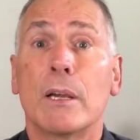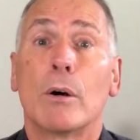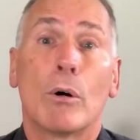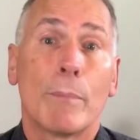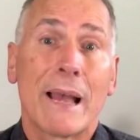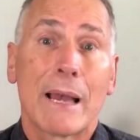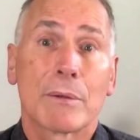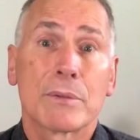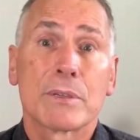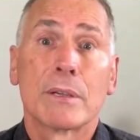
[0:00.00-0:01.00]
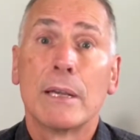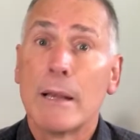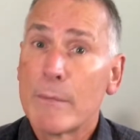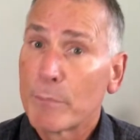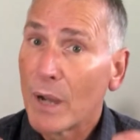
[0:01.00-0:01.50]
or pounds,
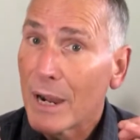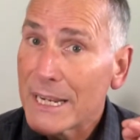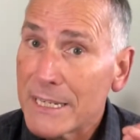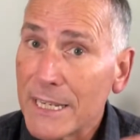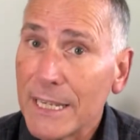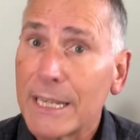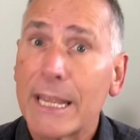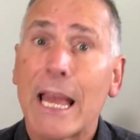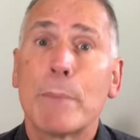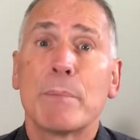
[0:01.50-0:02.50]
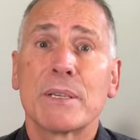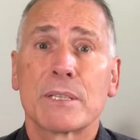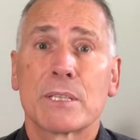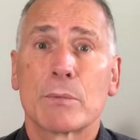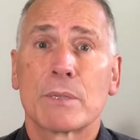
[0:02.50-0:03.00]
but ideally a
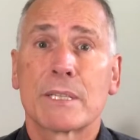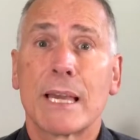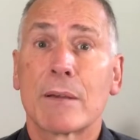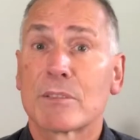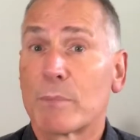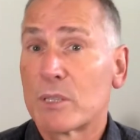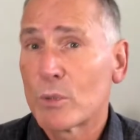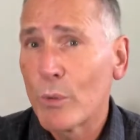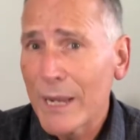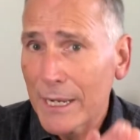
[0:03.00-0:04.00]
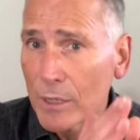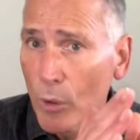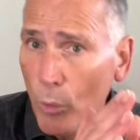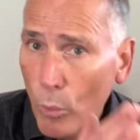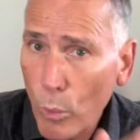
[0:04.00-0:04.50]
business with sales of between
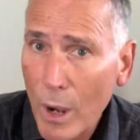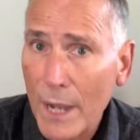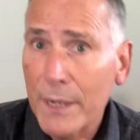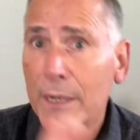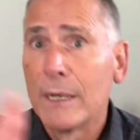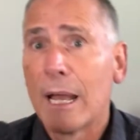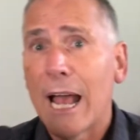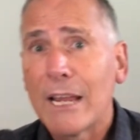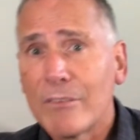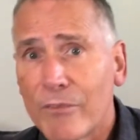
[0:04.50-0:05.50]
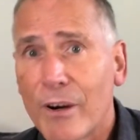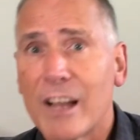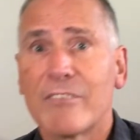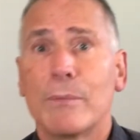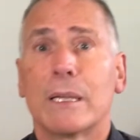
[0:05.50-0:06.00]
$1 and
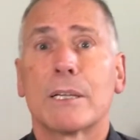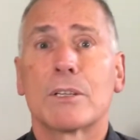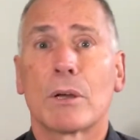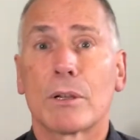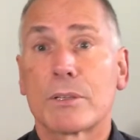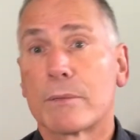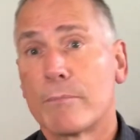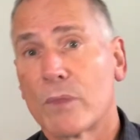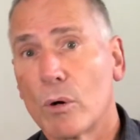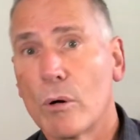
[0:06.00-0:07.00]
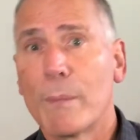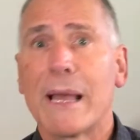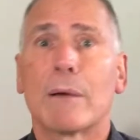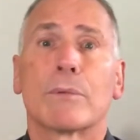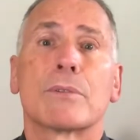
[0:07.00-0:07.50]
$5 million or
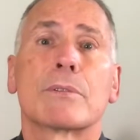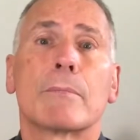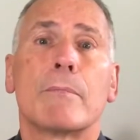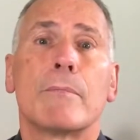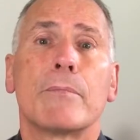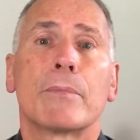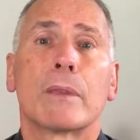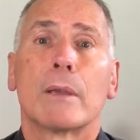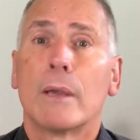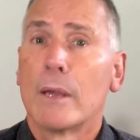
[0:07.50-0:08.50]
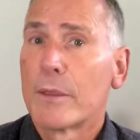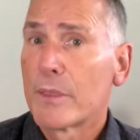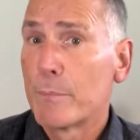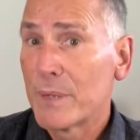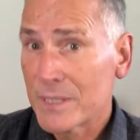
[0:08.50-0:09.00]
pounds. The
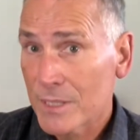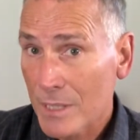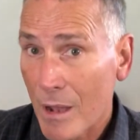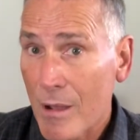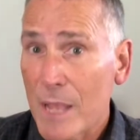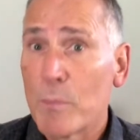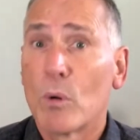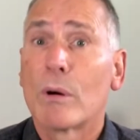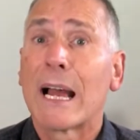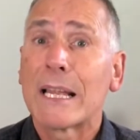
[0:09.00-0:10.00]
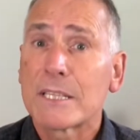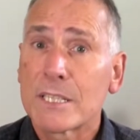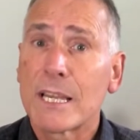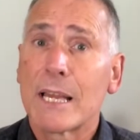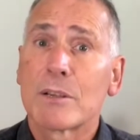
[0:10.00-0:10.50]
business I bought had
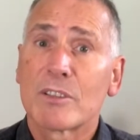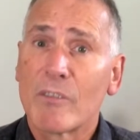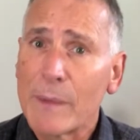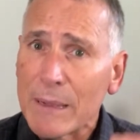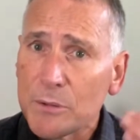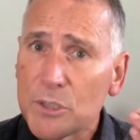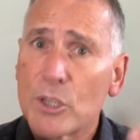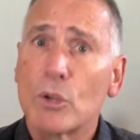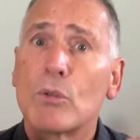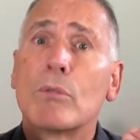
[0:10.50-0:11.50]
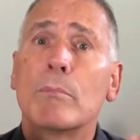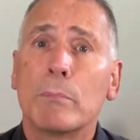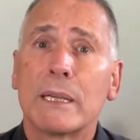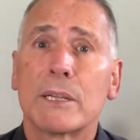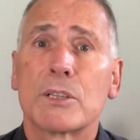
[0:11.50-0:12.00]
sales of about $2
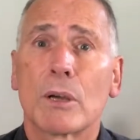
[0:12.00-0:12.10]
million